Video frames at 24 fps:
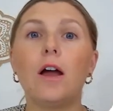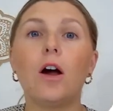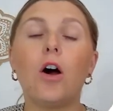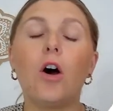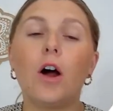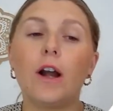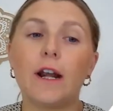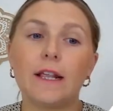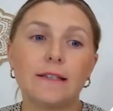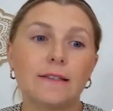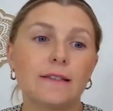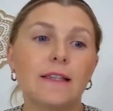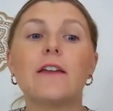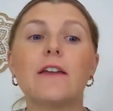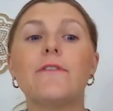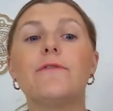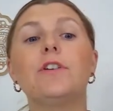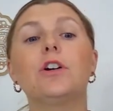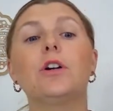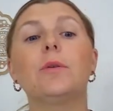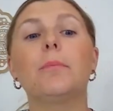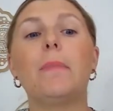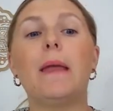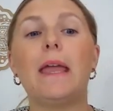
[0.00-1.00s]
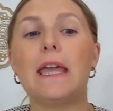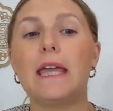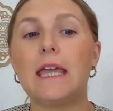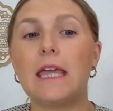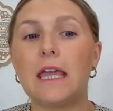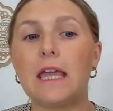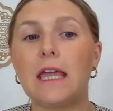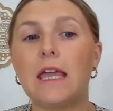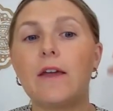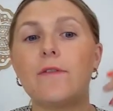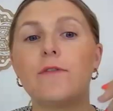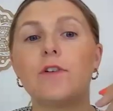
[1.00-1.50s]
Honestly, if
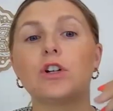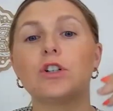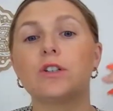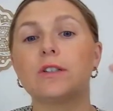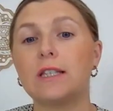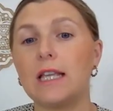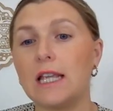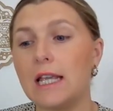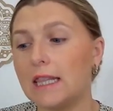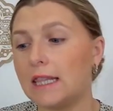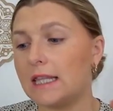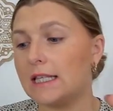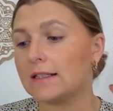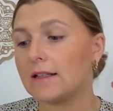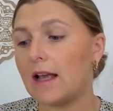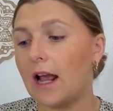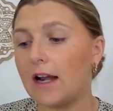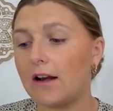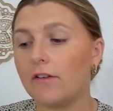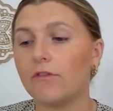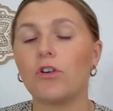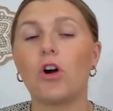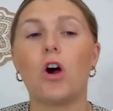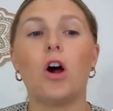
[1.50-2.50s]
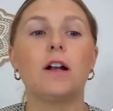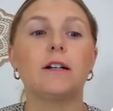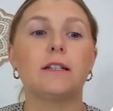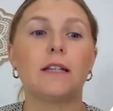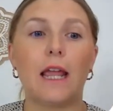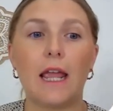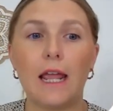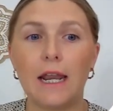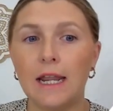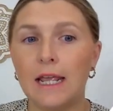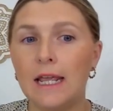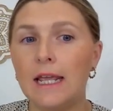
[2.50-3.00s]
you're seeing this kind of
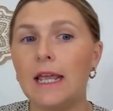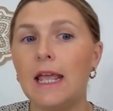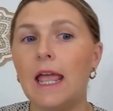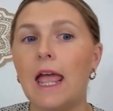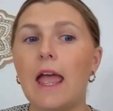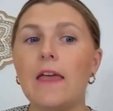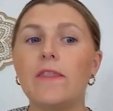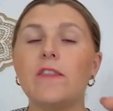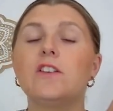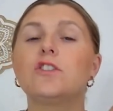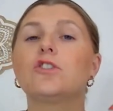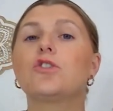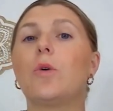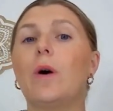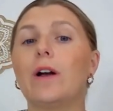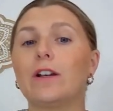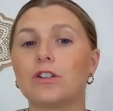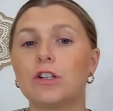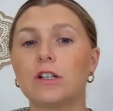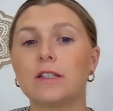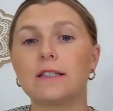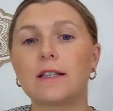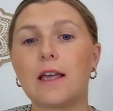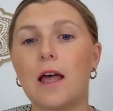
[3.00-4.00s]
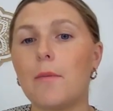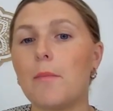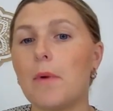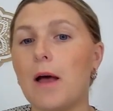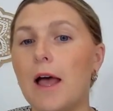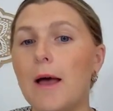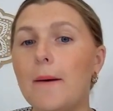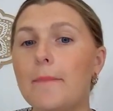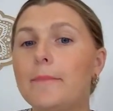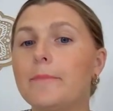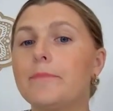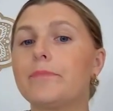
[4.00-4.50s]
content and these questions come
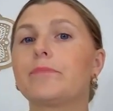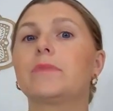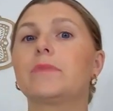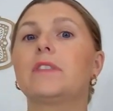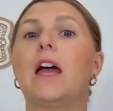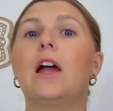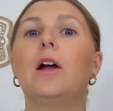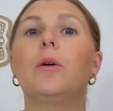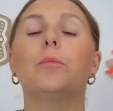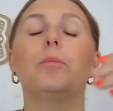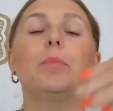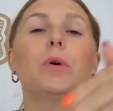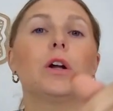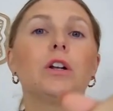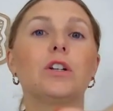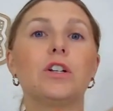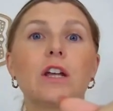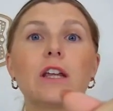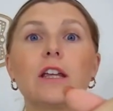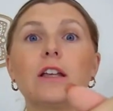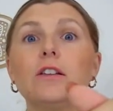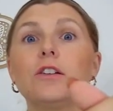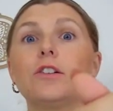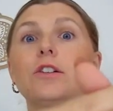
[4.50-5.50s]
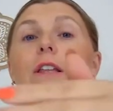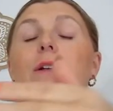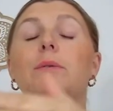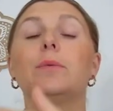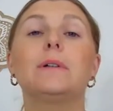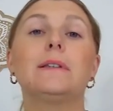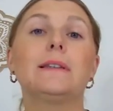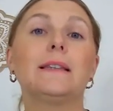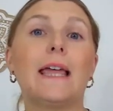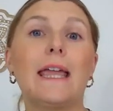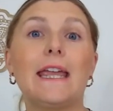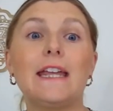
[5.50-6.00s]
up that particularly
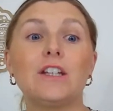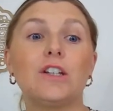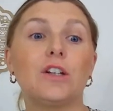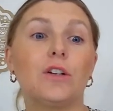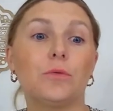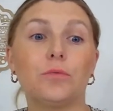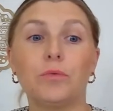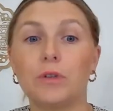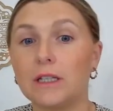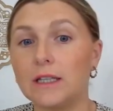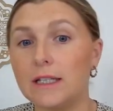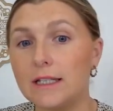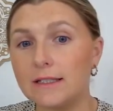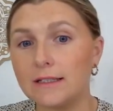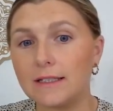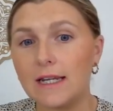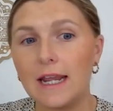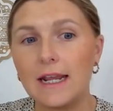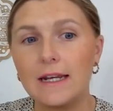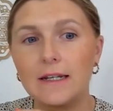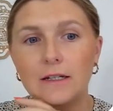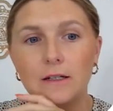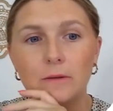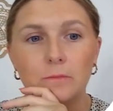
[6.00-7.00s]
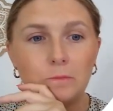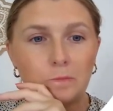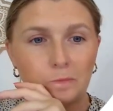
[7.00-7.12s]
relate to real estate,